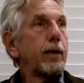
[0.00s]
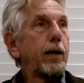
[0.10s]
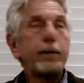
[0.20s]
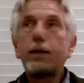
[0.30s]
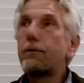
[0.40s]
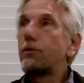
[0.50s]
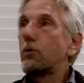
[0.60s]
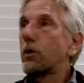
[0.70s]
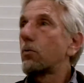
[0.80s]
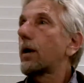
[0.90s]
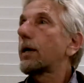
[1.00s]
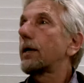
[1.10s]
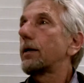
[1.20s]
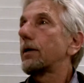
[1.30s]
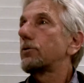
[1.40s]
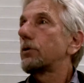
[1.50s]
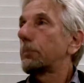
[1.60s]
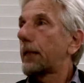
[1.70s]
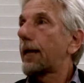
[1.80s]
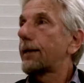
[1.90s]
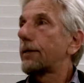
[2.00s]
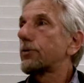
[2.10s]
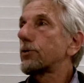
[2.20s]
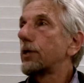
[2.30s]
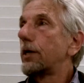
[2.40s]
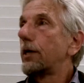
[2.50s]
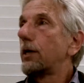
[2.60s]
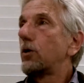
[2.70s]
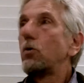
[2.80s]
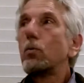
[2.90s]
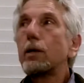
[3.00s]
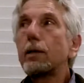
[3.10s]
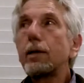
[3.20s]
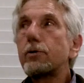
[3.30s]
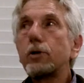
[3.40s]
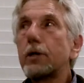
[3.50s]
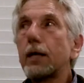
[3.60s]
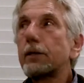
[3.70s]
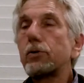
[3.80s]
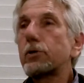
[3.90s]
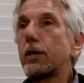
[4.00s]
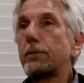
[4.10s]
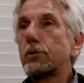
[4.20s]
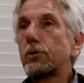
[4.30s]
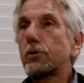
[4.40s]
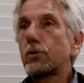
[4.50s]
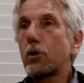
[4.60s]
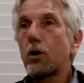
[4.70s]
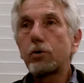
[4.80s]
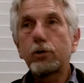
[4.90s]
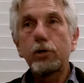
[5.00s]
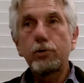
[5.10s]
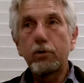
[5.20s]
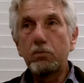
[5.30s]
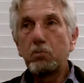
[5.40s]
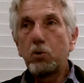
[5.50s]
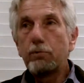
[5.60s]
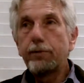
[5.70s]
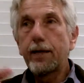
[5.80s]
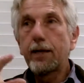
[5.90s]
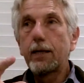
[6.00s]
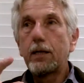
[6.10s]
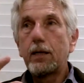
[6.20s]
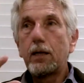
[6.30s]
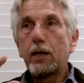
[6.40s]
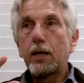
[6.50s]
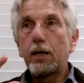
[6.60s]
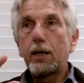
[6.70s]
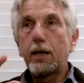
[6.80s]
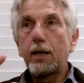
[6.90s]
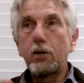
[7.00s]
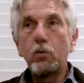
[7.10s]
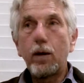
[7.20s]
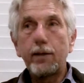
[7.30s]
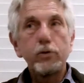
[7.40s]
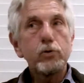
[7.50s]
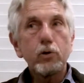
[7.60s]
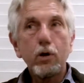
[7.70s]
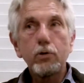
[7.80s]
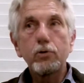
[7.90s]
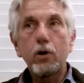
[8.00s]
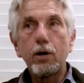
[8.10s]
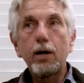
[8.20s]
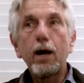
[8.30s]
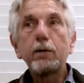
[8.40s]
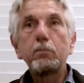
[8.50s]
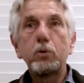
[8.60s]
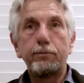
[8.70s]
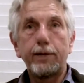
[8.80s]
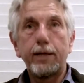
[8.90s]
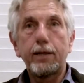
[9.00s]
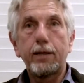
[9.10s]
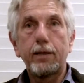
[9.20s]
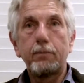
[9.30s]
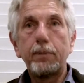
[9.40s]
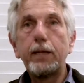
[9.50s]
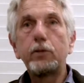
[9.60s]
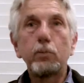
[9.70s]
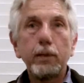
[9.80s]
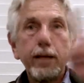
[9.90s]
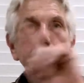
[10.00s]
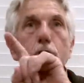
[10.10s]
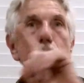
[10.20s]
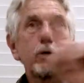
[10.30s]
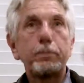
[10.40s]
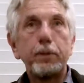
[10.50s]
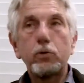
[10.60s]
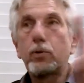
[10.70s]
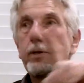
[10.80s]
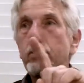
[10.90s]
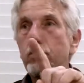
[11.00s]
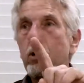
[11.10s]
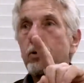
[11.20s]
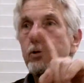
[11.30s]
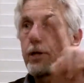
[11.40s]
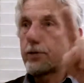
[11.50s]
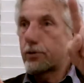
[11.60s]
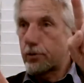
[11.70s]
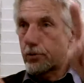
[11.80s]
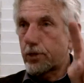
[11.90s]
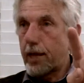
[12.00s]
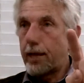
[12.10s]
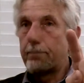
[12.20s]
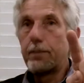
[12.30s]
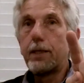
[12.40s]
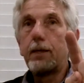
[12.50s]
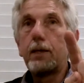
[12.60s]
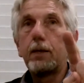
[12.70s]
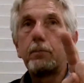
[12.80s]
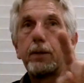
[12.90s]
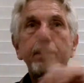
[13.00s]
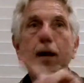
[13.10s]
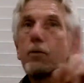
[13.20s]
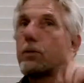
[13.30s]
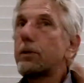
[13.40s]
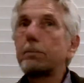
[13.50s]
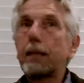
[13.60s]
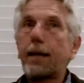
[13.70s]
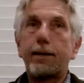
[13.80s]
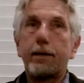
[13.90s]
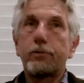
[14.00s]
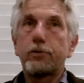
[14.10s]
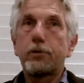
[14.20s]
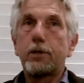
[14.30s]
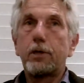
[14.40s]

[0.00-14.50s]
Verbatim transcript: And then if you can recognize the planets, you realize they're not the same as the stars because they're moving, in a, and the stars are not moving, meaning the relationship between the stars stays the same, but not with the planets.